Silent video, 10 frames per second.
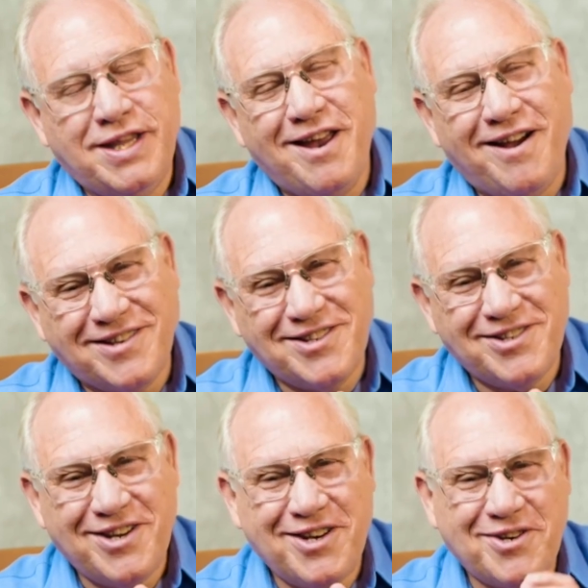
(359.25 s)
in that
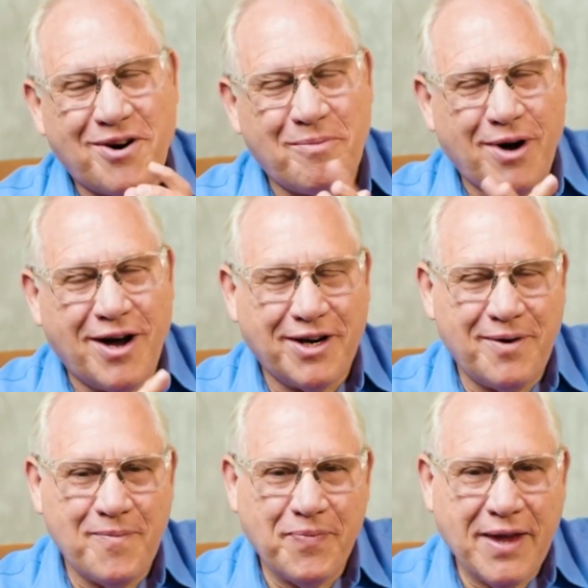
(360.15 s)
oxygen into our
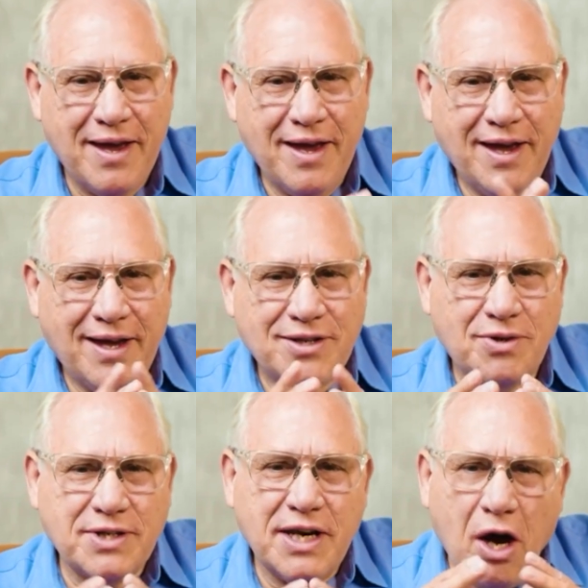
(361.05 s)
body.
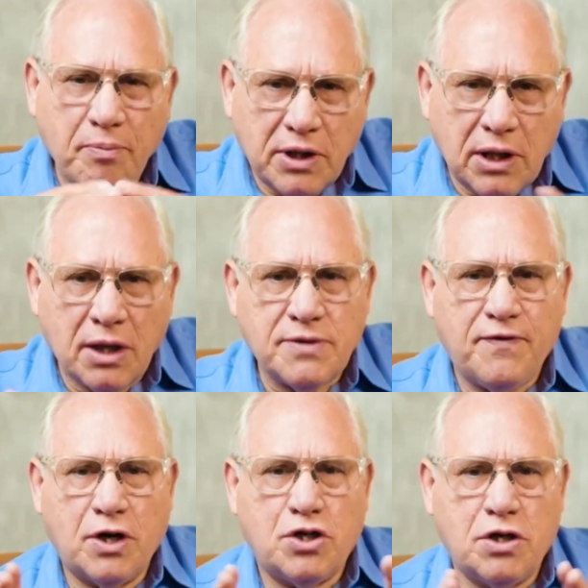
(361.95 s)
So it's going to help the lungs
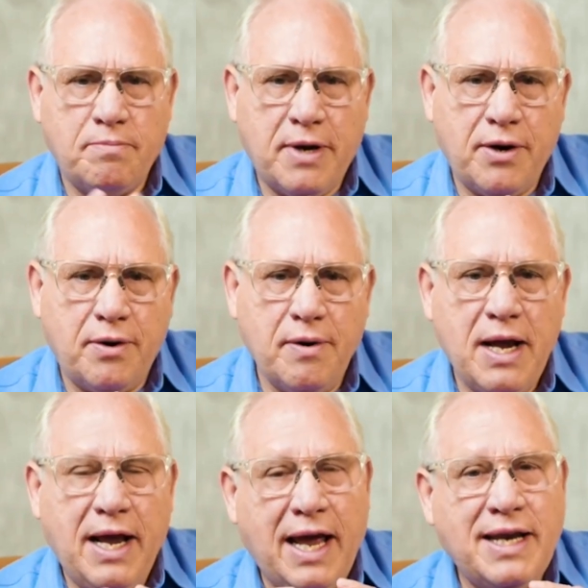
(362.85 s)
function better,
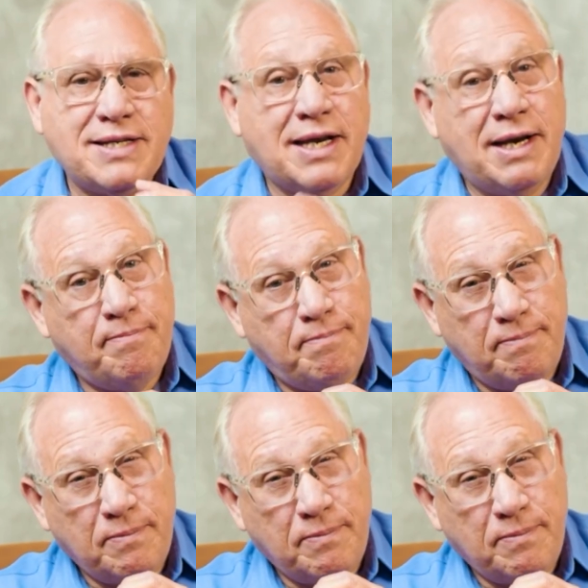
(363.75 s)
and it's going to